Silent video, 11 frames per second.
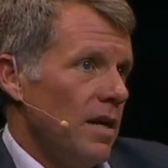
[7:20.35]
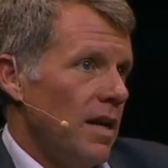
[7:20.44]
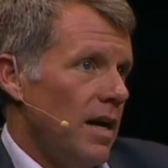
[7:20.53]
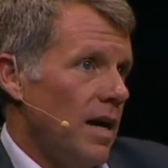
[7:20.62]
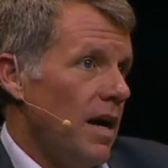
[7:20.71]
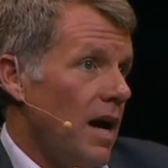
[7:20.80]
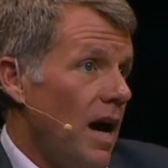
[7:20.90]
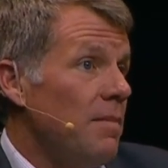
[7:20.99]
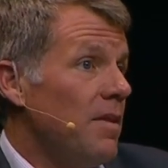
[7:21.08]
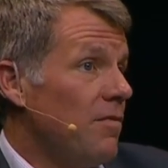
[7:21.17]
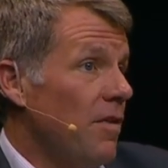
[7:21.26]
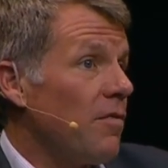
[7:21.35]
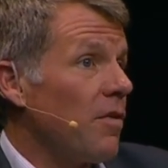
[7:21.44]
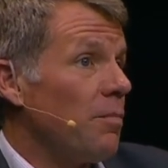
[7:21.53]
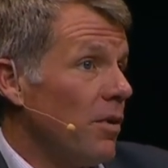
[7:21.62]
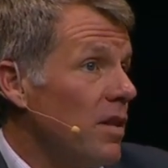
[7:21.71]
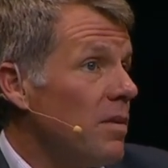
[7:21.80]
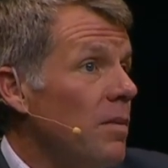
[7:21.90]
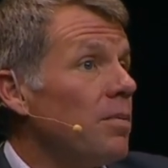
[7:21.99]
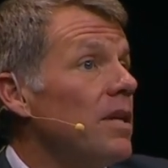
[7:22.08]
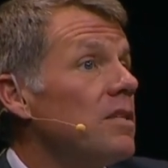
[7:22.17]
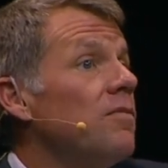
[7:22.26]
Uh, I'm in favor of putting them in
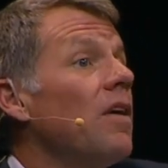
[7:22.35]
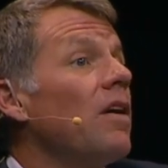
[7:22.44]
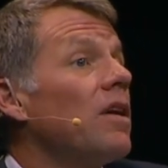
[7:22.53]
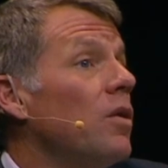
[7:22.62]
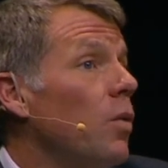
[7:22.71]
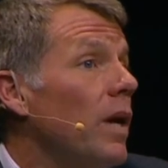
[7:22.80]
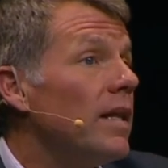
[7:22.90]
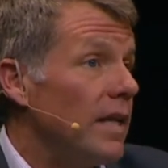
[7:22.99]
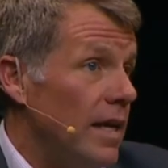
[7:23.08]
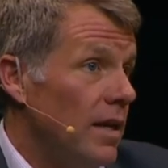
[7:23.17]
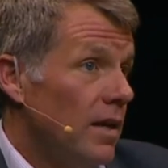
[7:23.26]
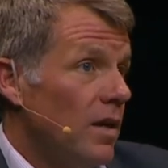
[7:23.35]
place very quickly